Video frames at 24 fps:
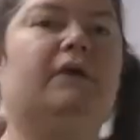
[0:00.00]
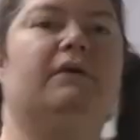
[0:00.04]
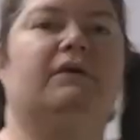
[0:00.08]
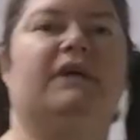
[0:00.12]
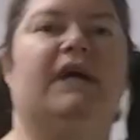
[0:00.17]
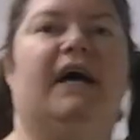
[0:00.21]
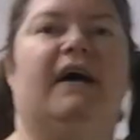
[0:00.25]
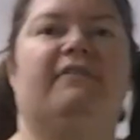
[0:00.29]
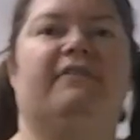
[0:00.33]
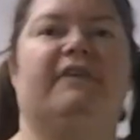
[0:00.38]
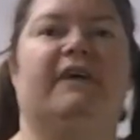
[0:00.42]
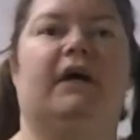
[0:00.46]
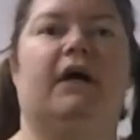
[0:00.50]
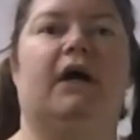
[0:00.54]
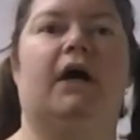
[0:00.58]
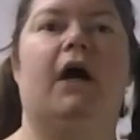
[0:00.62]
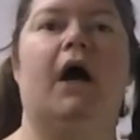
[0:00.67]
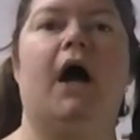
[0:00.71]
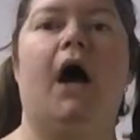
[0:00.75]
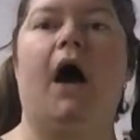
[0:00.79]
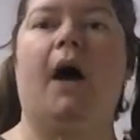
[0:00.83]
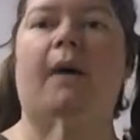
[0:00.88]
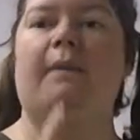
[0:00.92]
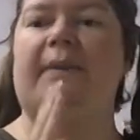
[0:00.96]
don't have here,
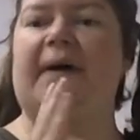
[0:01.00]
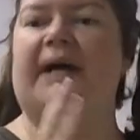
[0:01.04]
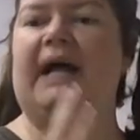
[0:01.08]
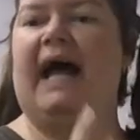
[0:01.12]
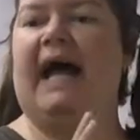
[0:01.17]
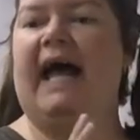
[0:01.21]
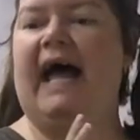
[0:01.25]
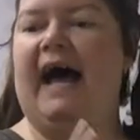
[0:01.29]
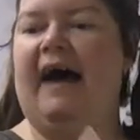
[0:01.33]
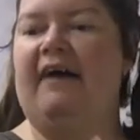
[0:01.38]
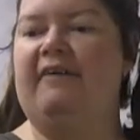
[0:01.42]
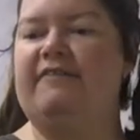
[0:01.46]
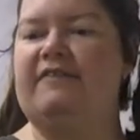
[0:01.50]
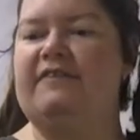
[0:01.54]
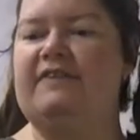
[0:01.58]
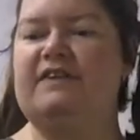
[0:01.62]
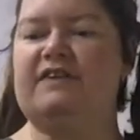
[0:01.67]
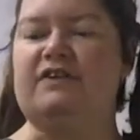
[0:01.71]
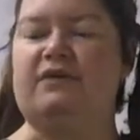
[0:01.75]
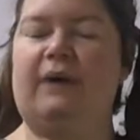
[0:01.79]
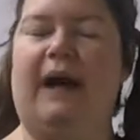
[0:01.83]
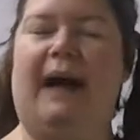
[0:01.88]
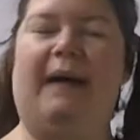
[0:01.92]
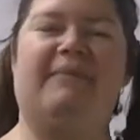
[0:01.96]
but I have
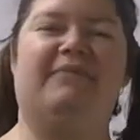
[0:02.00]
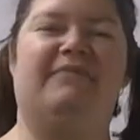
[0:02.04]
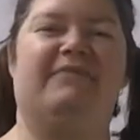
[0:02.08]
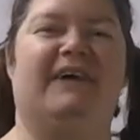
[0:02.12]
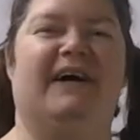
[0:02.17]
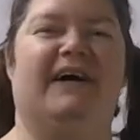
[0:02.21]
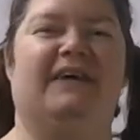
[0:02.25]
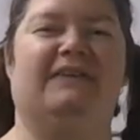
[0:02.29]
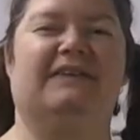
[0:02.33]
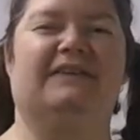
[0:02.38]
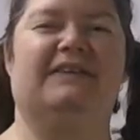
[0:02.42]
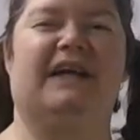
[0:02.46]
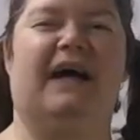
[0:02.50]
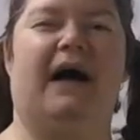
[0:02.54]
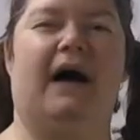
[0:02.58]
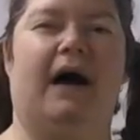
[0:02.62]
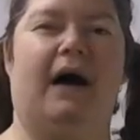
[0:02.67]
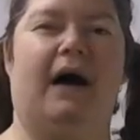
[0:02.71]
scrap felt.